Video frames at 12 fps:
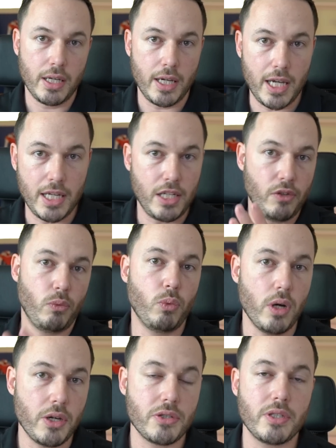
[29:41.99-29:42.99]
any
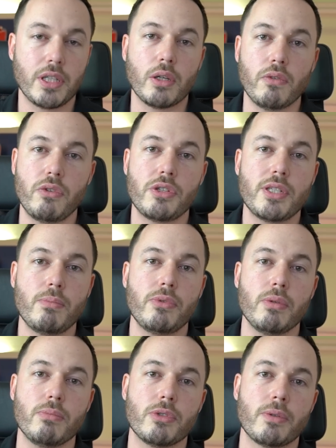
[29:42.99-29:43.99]
worsening of your
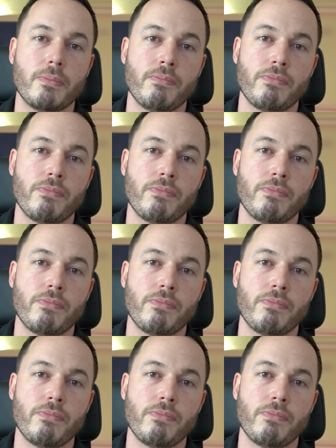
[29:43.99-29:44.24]
symptoms.